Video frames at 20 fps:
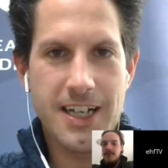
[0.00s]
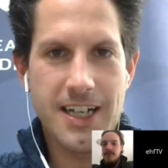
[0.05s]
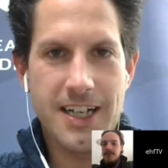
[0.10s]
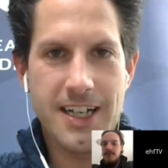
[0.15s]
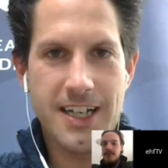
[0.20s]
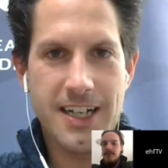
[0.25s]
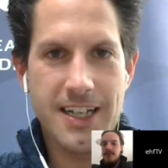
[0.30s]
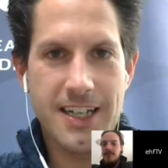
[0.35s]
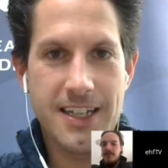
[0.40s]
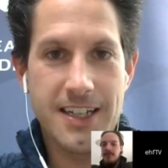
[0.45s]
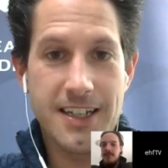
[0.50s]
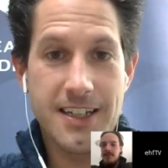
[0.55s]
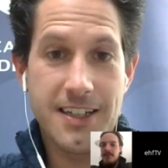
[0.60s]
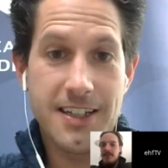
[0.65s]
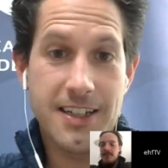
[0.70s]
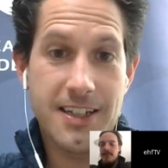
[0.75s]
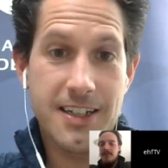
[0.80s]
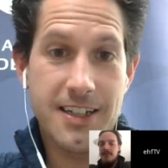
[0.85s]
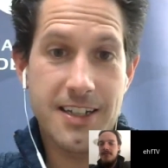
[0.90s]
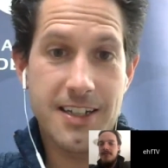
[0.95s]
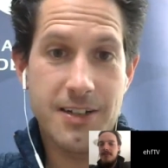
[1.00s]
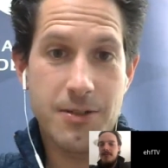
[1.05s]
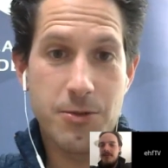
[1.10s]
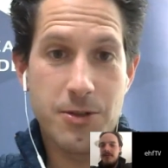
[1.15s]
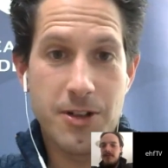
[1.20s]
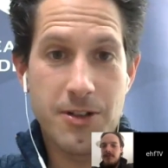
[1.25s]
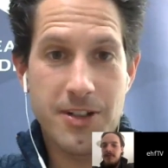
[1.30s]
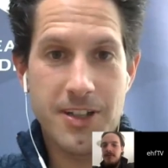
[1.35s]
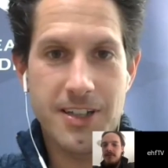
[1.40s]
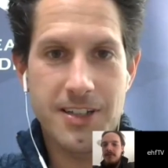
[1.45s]
And
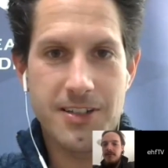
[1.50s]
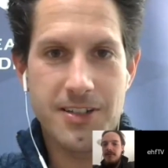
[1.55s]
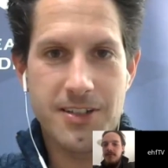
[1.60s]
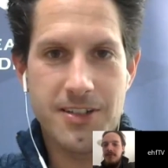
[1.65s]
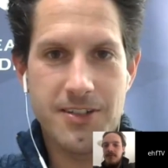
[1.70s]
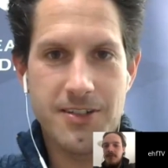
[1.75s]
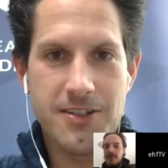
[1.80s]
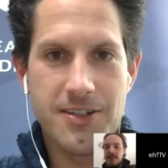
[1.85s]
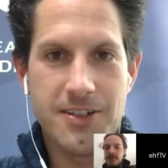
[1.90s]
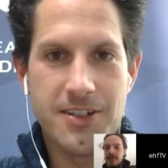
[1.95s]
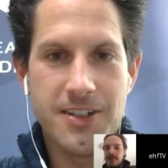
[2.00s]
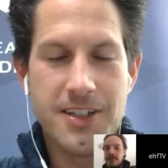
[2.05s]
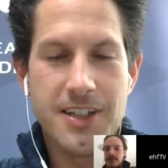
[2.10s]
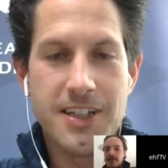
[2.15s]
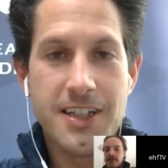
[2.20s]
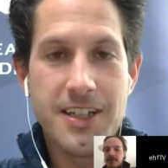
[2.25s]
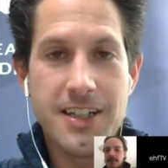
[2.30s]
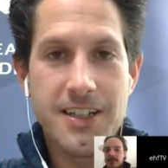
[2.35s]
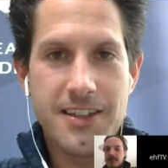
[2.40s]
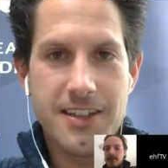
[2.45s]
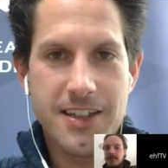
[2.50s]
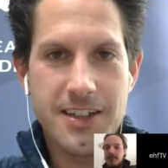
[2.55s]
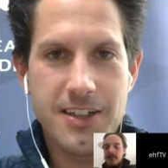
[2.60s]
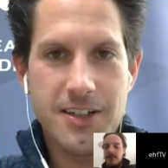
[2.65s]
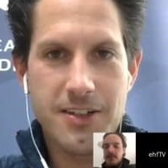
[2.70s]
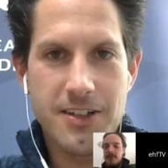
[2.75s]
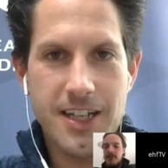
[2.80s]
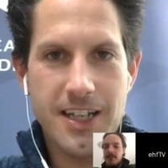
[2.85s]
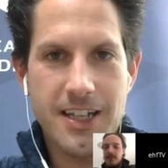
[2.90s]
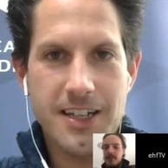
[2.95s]
we're looking to seeing
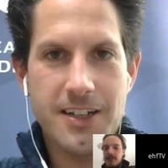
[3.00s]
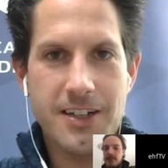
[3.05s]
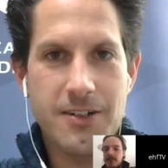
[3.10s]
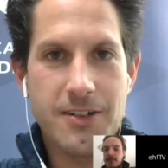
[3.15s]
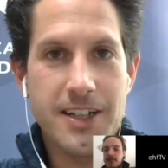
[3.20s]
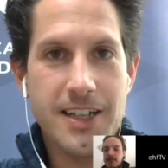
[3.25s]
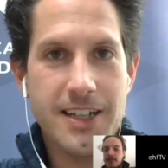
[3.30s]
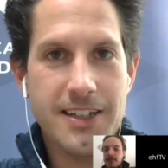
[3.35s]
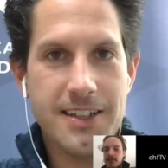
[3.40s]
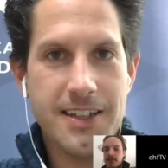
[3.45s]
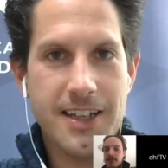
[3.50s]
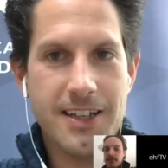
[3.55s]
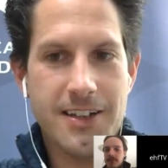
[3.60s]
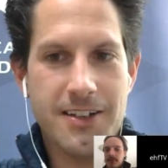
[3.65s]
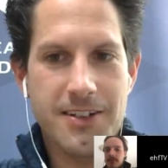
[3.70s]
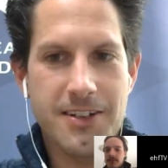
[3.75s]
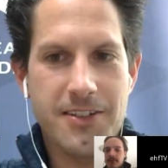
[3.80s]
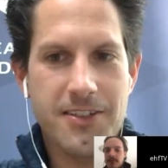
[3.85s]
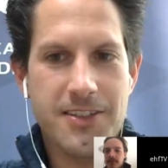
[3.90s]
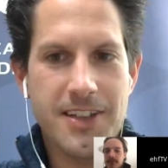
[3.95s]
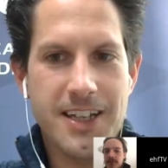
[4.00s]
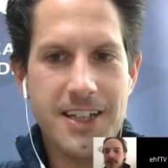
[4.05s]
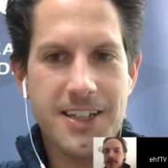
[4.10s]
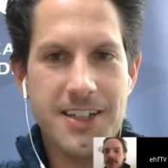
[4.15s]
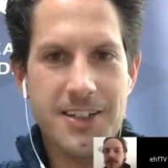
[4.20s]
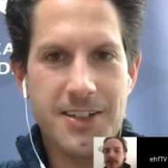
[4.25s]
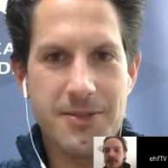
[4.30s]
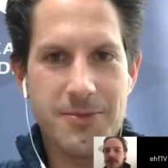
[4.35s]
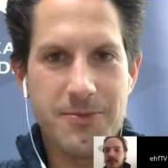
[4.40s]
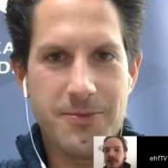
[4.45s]
you again on our next Hangout. Thank
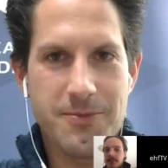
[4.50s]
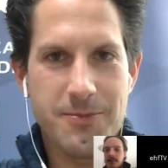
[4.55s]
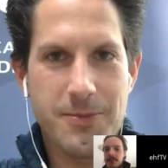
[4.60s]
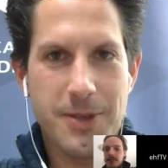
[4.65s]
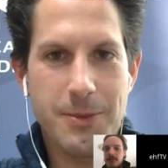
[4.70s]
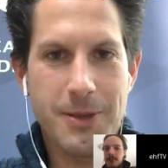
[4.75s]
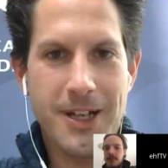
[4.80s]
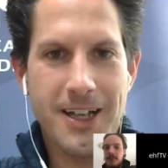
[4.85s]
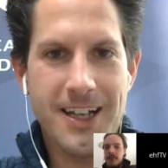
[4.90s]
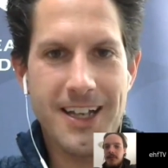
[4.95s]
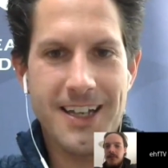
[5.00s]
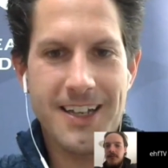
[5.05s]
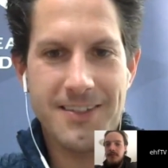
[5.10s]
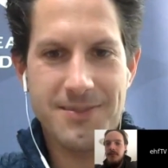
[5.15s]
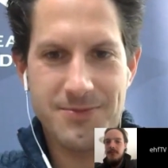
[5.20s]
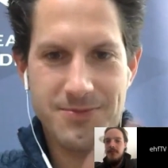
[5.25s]
you. Bye-bye.